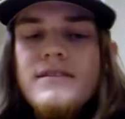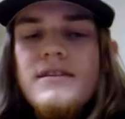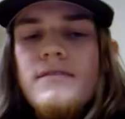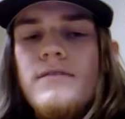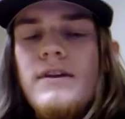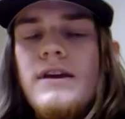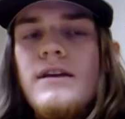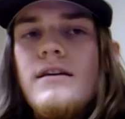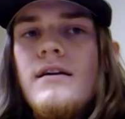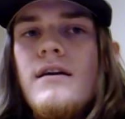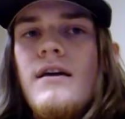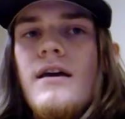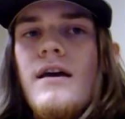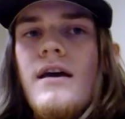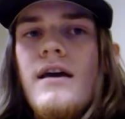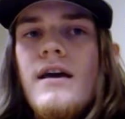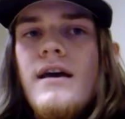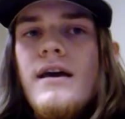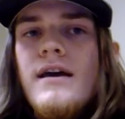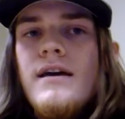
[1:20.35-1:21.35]
activity.
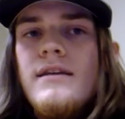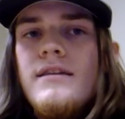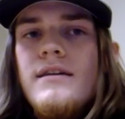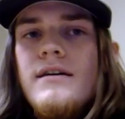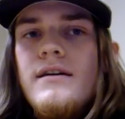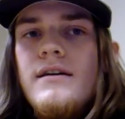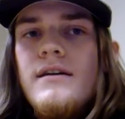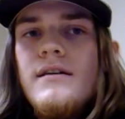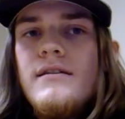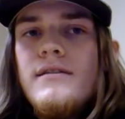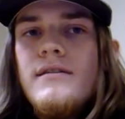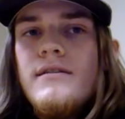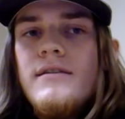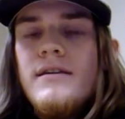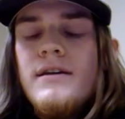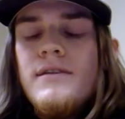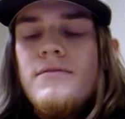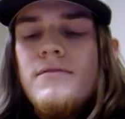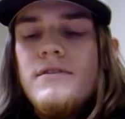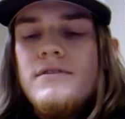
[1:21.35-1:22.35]
And
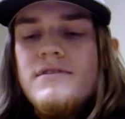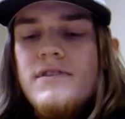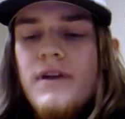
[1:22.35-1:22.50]
then if